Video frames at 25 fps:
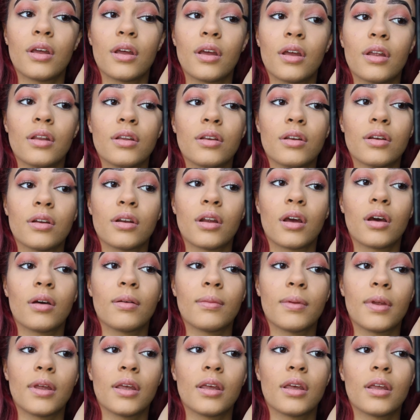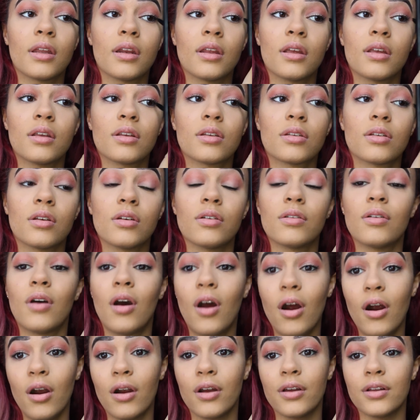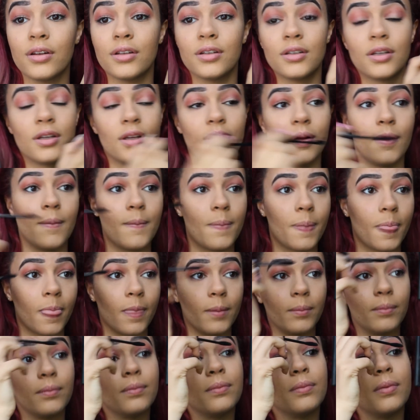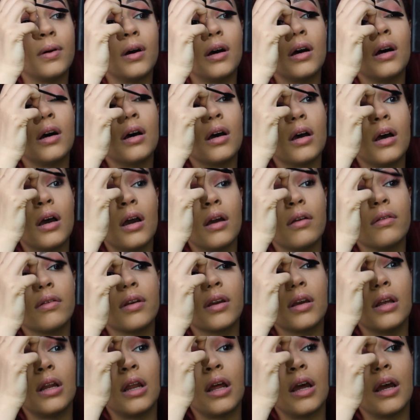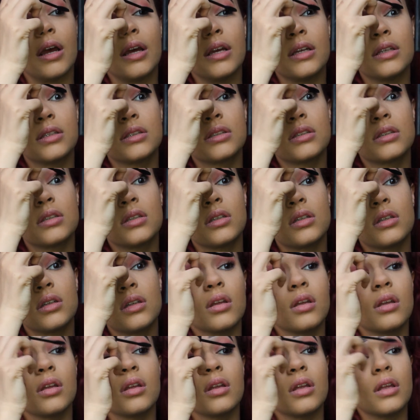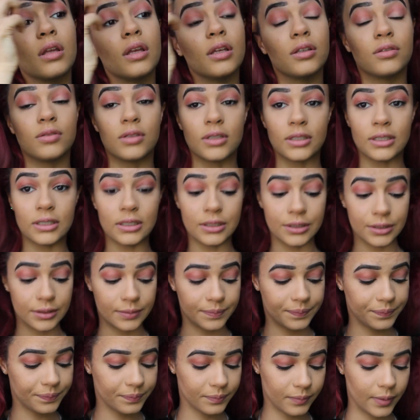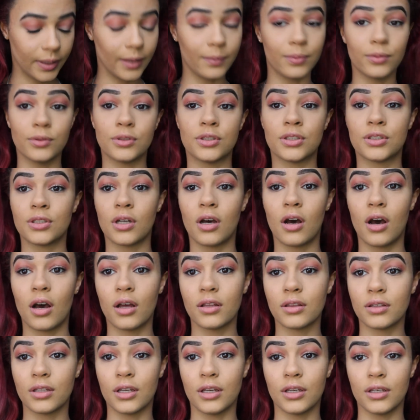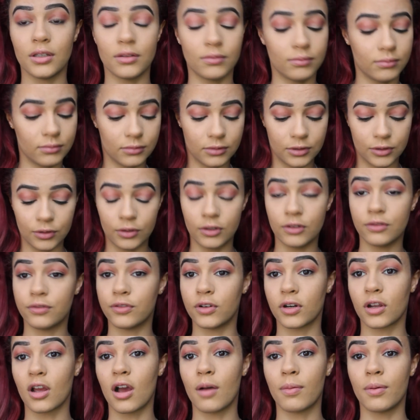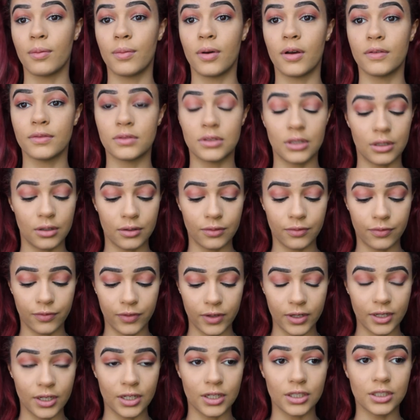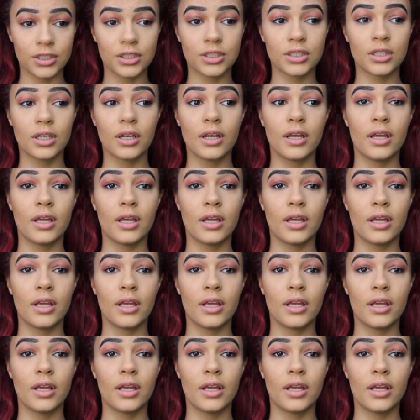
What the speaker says: and you're now making it so hard. But I realized it is what it is. People start, they do it for a couple months, they don't finish.